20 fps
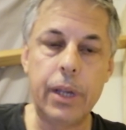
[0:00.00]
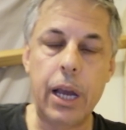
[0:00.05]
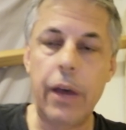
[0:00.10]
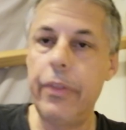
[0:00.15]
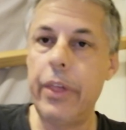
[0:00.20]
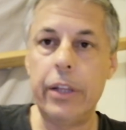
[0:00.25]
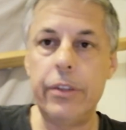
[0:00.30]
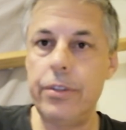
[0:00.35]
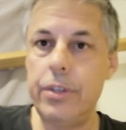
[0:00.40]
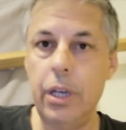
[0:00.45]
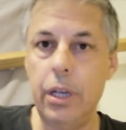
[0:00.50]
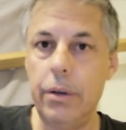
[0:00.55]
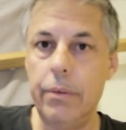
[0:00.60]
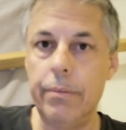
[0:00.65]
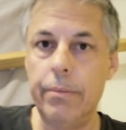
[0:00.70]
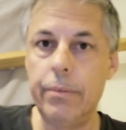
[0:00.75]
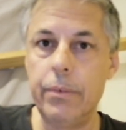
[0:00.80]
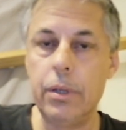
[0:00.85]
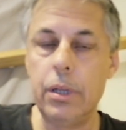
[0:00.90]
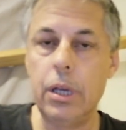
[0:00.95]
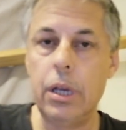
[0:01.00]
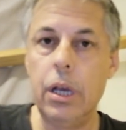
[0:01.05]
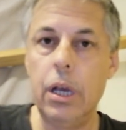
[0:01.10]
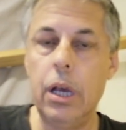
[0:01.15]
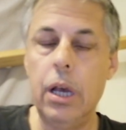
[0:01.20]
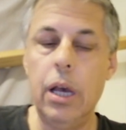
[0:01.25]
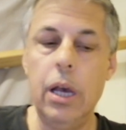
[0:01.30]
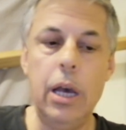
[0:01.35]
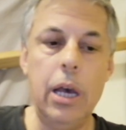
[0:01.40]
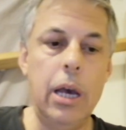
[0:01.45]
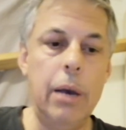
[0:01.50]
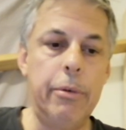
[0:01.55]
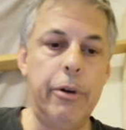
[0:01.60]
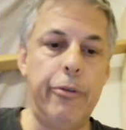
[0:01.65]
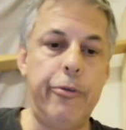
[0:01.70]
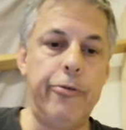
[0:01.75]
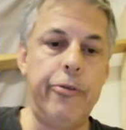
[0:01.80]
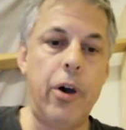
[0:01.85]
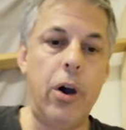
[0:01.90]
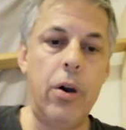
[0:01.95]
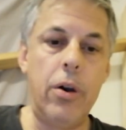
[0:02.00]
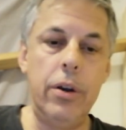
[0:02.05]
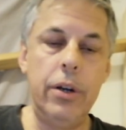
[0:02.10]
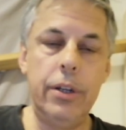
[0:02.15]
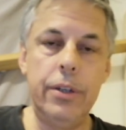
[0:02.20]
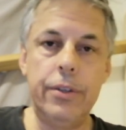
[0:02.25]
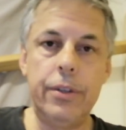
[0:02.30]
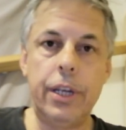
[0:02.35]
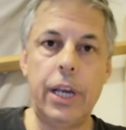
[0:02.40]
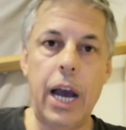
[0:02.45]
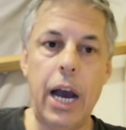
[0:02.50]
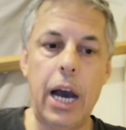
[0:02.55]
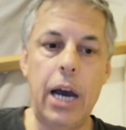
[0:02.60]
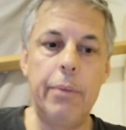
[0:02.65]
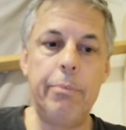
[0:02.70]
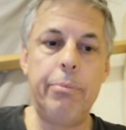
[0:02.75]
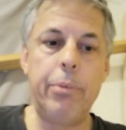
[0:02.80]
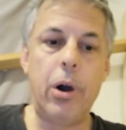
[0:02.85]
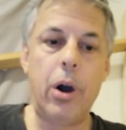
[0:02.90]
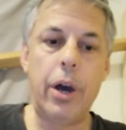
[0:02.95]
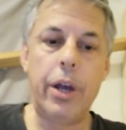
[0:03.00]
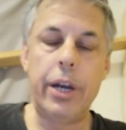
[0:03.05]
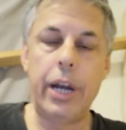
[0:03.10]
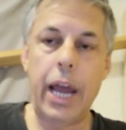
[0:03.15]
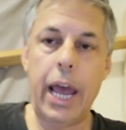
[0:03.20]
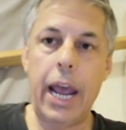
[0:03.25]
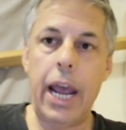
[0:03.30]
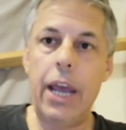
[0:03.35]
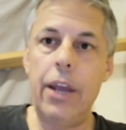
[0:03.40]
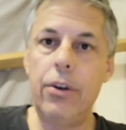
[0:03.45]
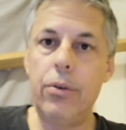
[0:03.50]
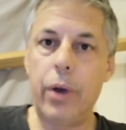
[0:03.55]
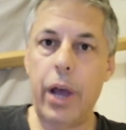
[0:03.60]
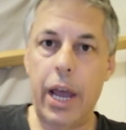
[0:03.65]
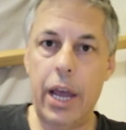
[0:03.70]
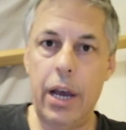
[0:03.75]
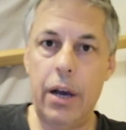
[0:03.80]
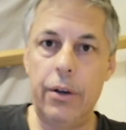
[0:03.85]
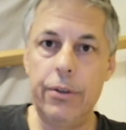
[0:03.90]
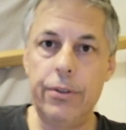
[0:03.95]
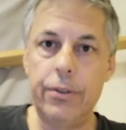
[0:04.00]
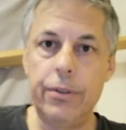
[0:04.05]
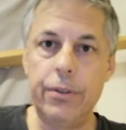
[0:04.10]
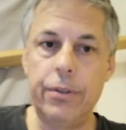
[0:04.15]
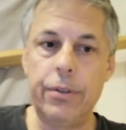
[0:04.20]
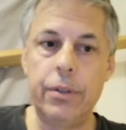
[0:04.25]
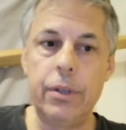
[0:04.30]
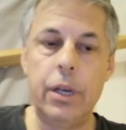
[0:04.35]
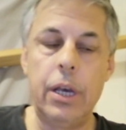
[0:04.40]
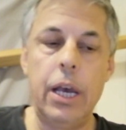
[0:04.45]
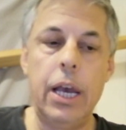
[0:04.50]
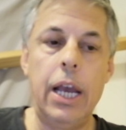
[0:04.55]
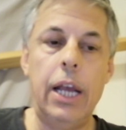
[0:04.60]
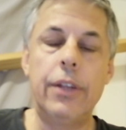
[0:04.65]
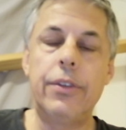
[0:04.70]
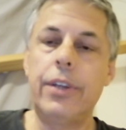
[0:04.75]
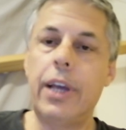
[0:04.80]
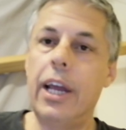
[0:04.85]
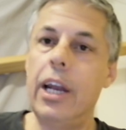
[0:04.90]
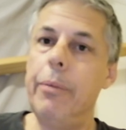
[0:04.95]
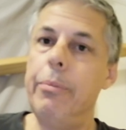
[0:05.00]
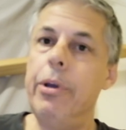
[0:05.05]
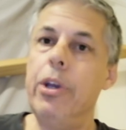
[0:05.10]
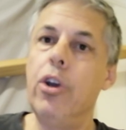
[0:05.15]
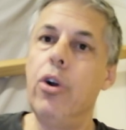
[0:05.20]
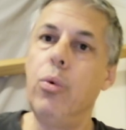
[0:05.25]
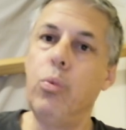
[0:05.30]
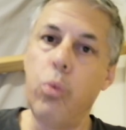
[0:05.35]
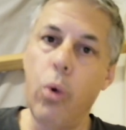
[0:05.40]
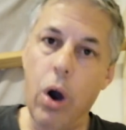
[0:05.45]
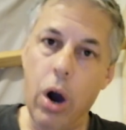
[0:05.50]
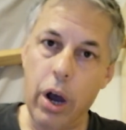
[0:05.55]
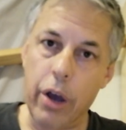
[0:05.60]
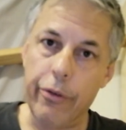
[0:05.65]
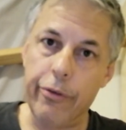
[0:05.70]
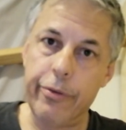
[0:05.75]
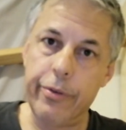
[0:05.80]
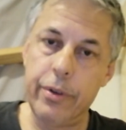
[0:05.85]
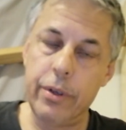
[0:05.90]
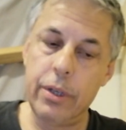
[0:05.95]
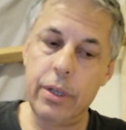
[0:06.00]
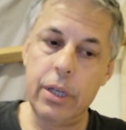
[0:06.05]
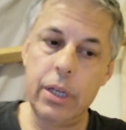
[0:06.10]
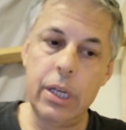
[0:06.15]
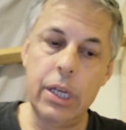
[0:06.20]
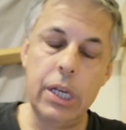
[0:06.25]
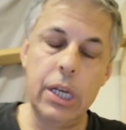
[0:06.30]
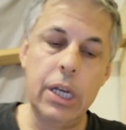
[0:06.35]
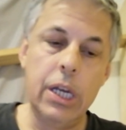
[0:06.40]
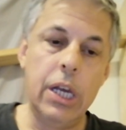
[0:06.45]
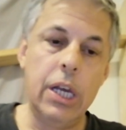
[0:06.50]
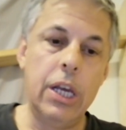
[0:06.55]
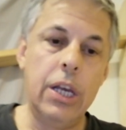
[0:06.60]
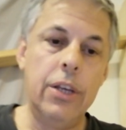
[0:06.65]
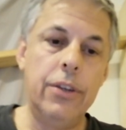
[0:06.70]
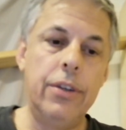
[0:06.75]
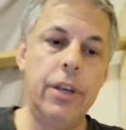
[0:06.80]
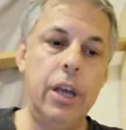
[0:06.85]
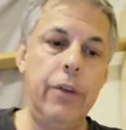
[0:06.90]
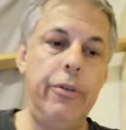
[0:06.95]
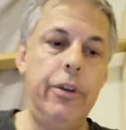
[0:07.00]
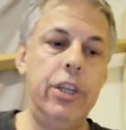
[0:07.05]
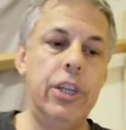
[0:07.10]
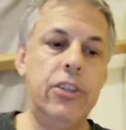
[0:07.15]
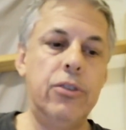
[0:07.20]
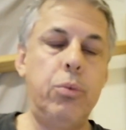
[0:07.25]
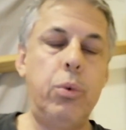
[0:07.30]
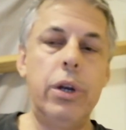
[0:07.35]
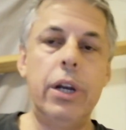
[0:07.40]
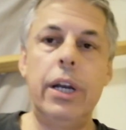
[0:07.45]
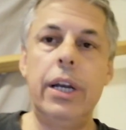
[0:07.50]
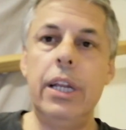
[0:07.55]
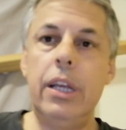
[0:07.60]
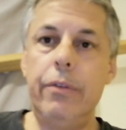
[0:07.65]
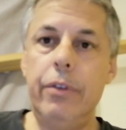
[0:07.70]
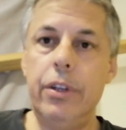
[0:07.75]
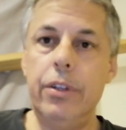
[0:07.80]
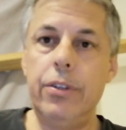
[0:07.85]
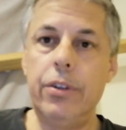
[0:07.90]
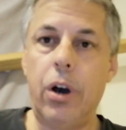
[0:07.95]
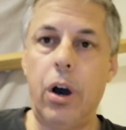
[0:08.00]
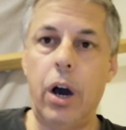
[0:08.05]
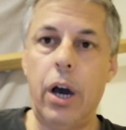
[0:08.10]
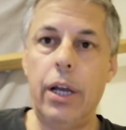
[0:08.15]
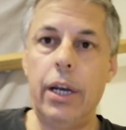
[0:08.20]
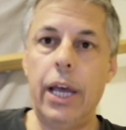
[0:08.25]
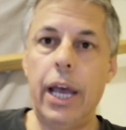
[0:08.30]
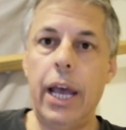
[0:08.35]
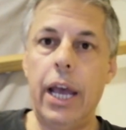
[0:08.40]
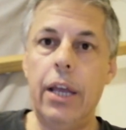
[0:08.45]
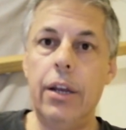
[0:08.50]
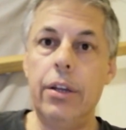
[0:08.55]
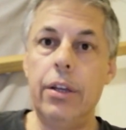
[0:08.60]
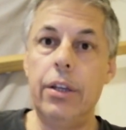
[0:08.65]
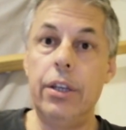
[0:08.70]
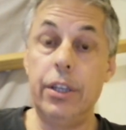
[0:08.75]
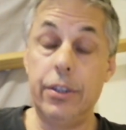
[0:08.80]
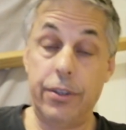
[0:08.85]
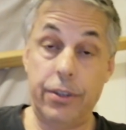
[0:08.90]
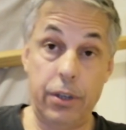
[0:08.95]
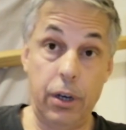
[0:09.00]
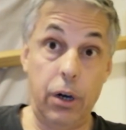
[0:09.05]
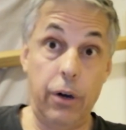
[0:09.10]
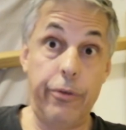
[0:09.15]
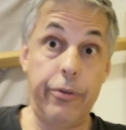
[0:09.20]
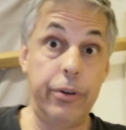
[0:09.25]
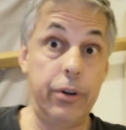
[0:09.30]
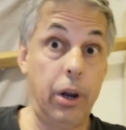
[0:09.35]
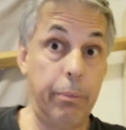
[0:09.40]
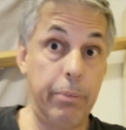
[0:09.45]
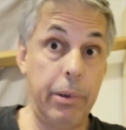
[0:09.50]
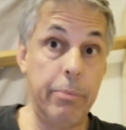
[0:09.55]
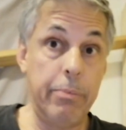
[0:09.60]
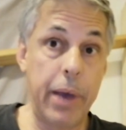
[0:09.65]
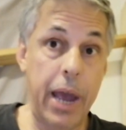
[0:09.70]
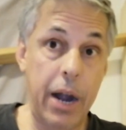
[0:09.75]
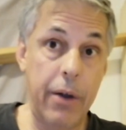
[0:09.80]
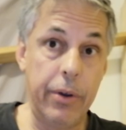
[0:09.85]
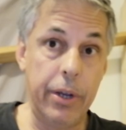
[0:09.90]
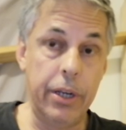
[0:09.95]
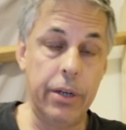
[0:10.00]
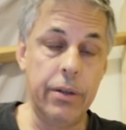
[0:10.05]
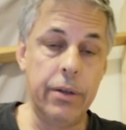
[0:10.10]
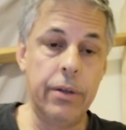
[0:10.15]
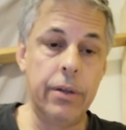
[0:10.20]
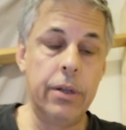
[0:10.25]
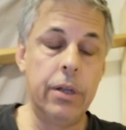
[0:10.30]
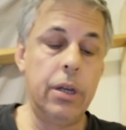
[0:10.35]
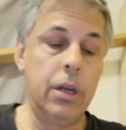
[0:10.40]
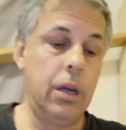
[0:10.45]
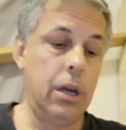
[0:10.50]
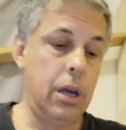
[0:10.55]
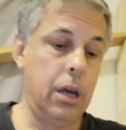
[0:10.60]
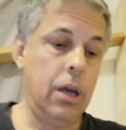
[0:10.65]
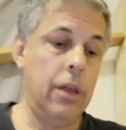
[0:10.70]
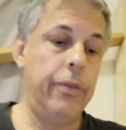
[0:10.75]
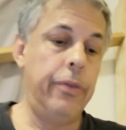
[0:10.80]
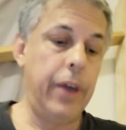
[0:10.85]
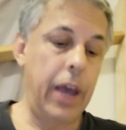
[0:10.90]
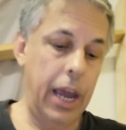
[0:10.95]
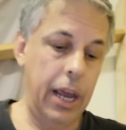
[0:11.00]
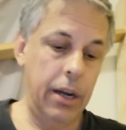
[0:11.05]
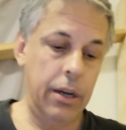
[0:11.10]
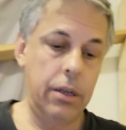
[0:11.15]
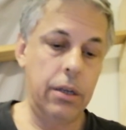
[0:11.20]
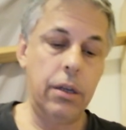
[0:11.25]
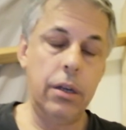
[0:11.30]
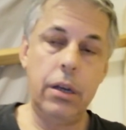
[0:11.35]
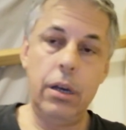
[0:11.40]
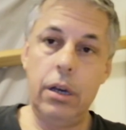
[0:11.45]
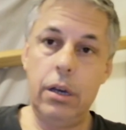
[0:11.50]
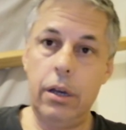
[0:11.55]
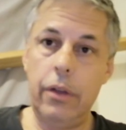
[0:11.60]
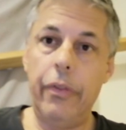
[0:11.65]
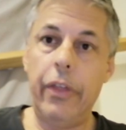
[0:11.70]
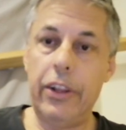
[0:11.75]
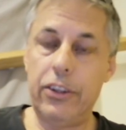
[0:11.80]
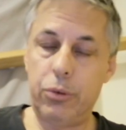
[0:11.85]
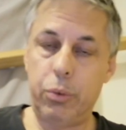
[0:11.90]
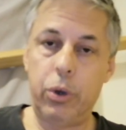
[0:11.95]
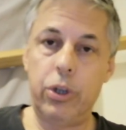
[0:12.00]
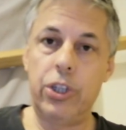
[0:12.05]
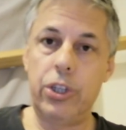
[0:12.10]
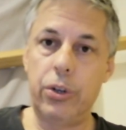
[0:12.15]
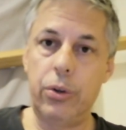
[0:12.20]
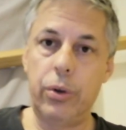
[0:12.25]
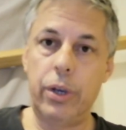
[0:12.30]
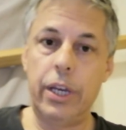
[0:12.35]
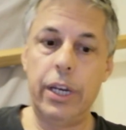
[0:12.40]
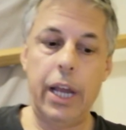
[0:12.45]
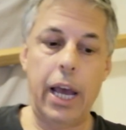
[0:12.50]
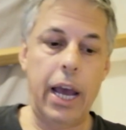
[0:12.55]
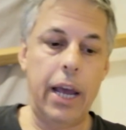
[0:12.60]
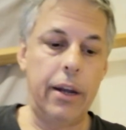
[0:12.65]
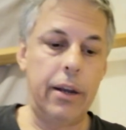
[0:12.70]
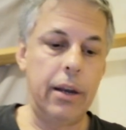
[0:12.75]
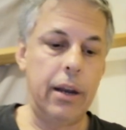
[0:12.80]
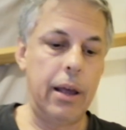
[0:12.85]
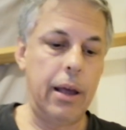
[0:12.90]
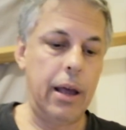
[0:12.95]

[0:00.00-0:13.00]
That's it. But foreigners can't buy land or houses. It's going to be your wife. So if you just want to live in Thailand yourself and not be married, then that's what you're looking at.